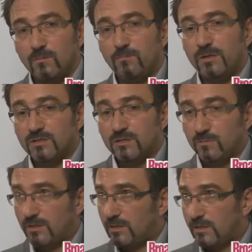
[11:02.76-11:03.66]
Budgets are
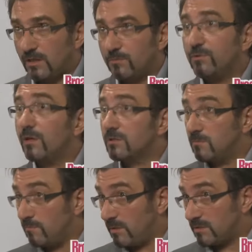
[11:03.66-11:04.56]
being cut,
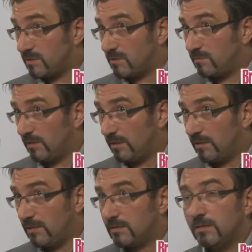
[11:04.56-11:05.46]
production budgets are being
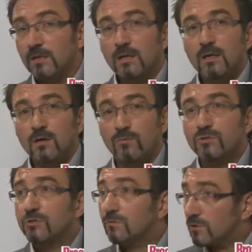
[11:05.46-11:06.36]
cut.
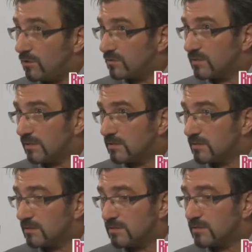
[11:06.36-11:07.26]
Original content
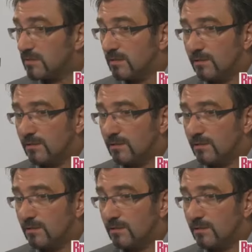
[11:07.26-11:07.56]
has